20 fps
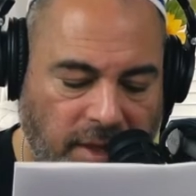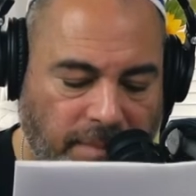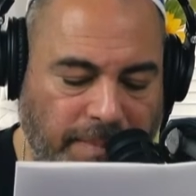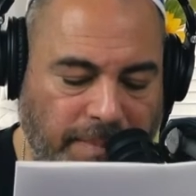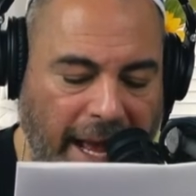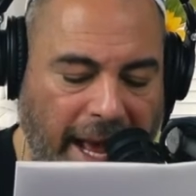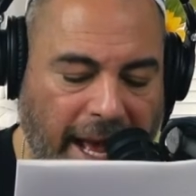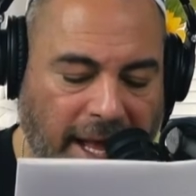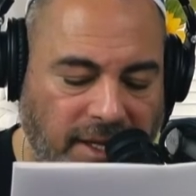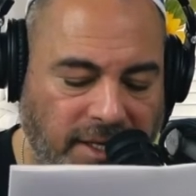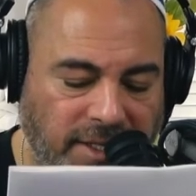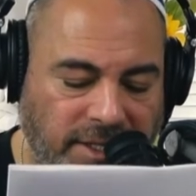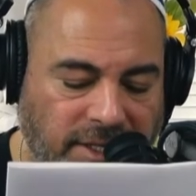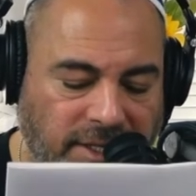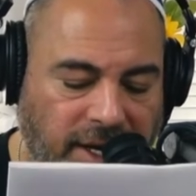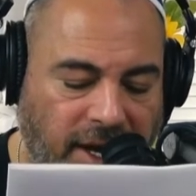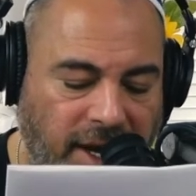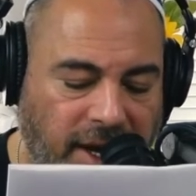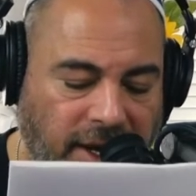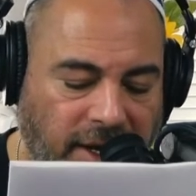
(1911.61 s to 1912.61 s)
the
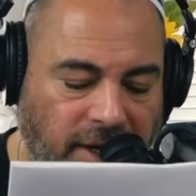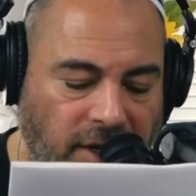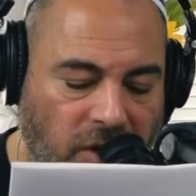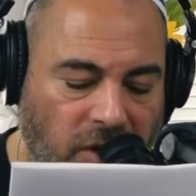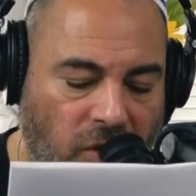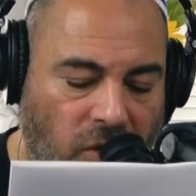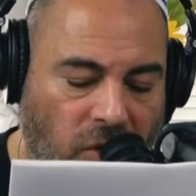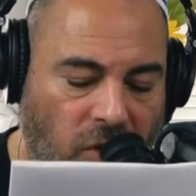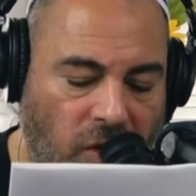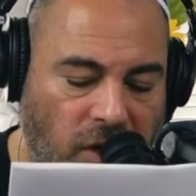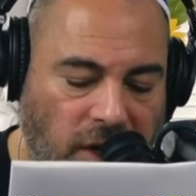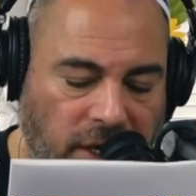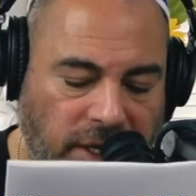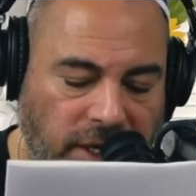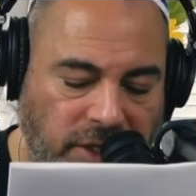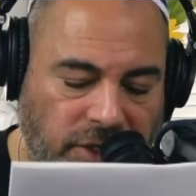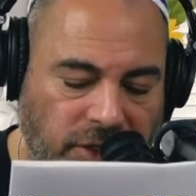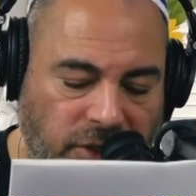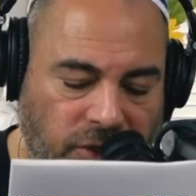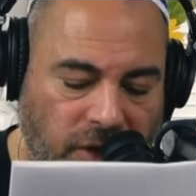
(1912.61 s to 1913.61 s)
Palestine
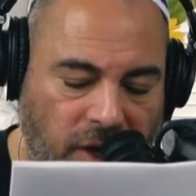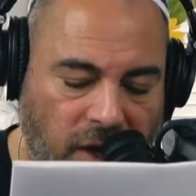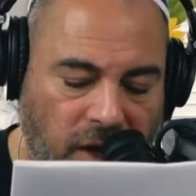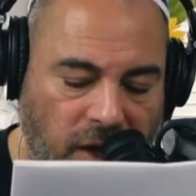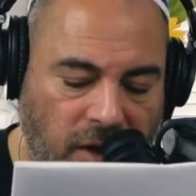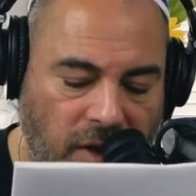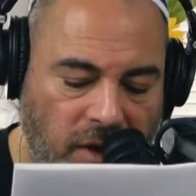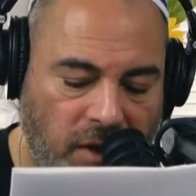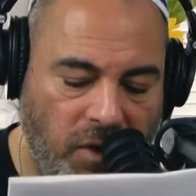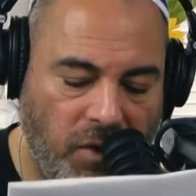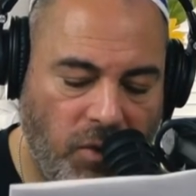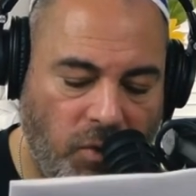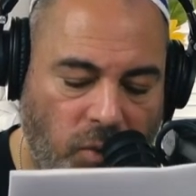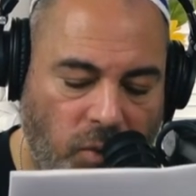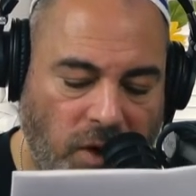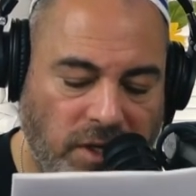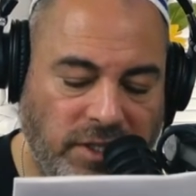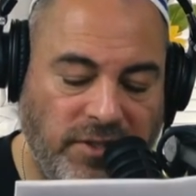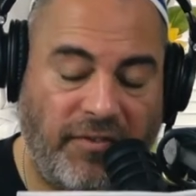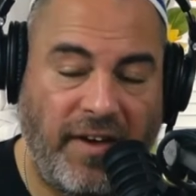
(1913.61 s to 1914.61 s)
Orchestra
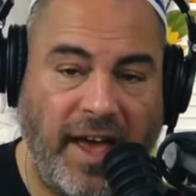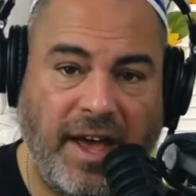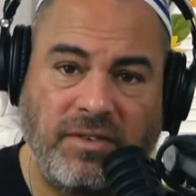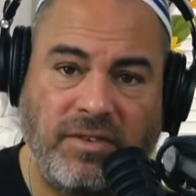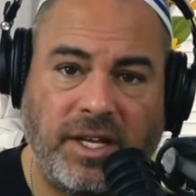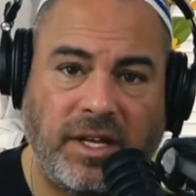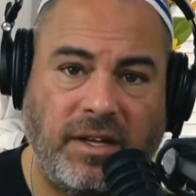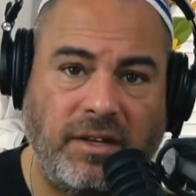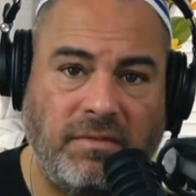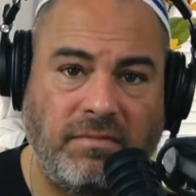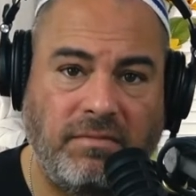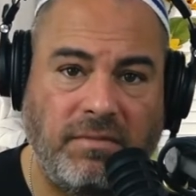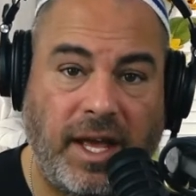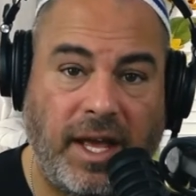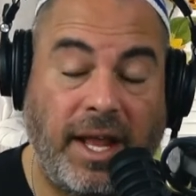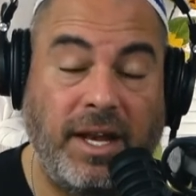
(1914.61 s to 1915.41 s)
was founded.